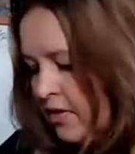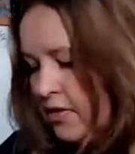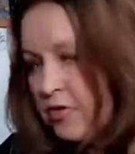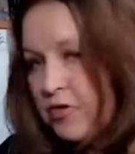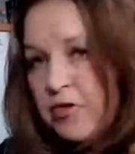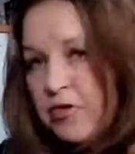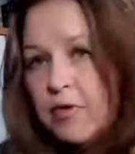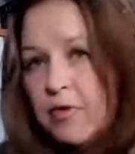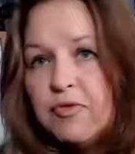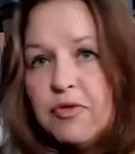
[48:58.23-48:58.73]

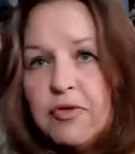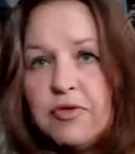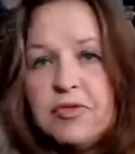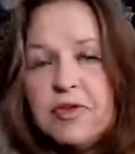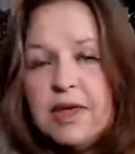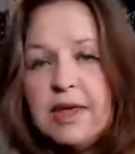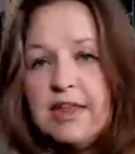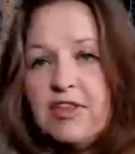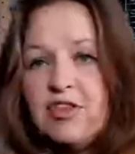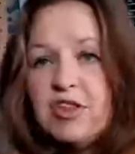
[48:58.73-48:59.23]
So if you
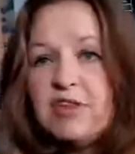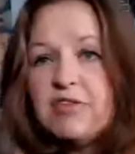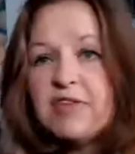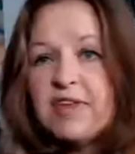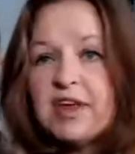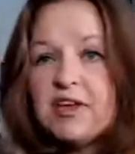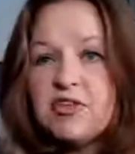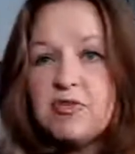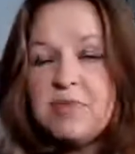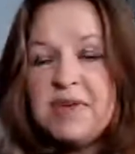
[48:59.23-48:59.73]
see a
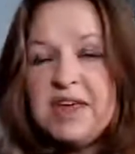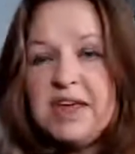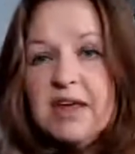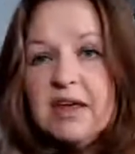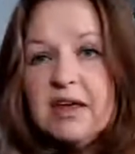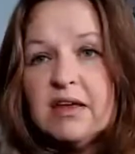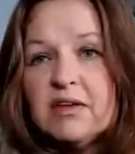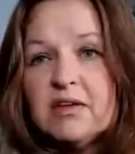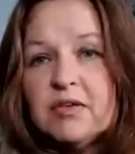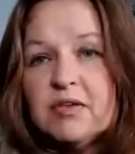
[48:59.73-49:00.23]

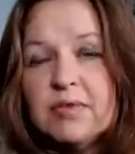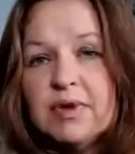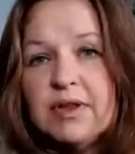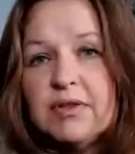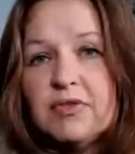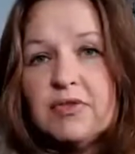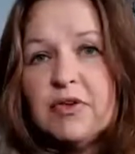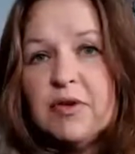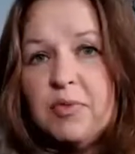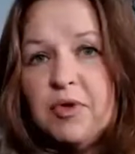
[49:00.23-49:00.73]
G/B
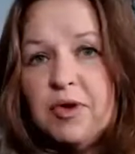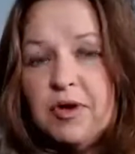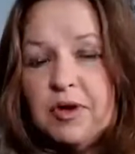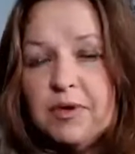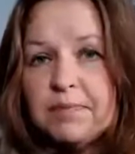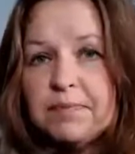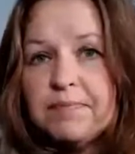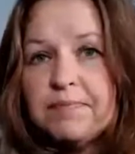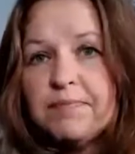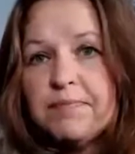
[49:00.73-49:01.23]
written somewhere,
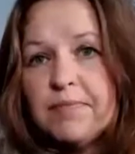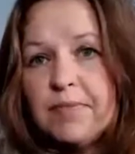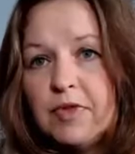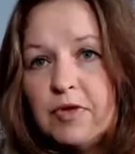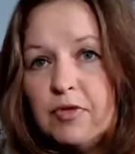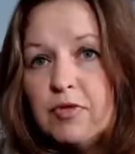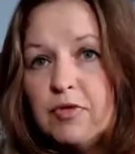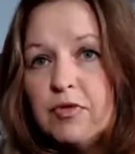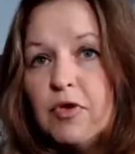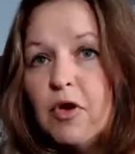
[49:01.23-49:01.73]

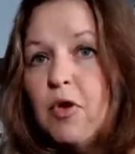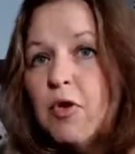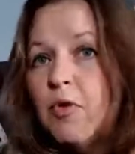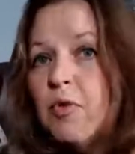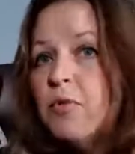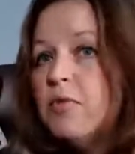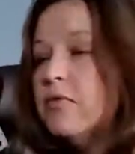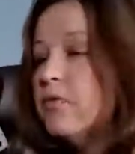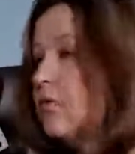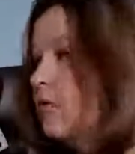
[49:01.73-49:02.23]
you
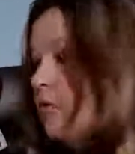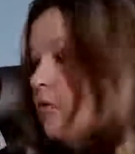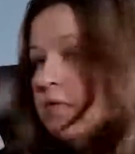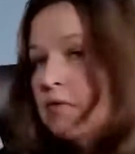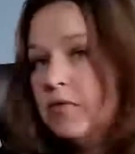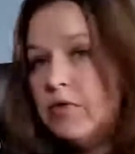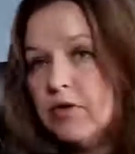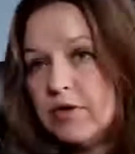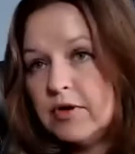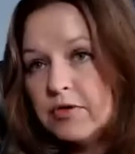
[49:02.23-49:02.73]
know
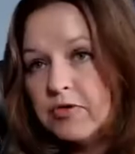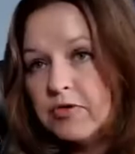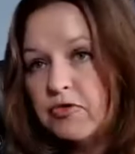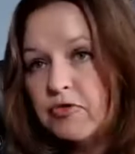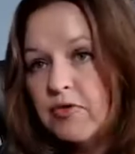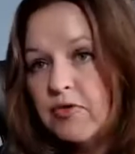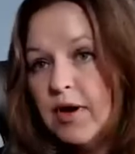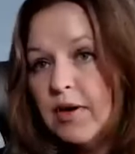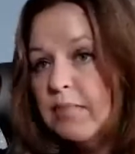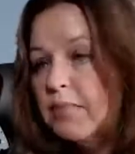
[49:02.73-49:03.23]
you can
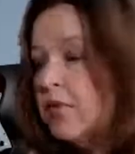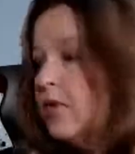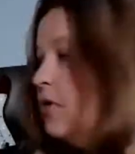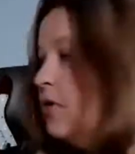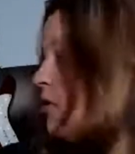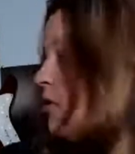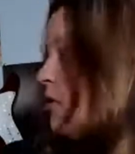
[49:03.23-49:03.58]
strum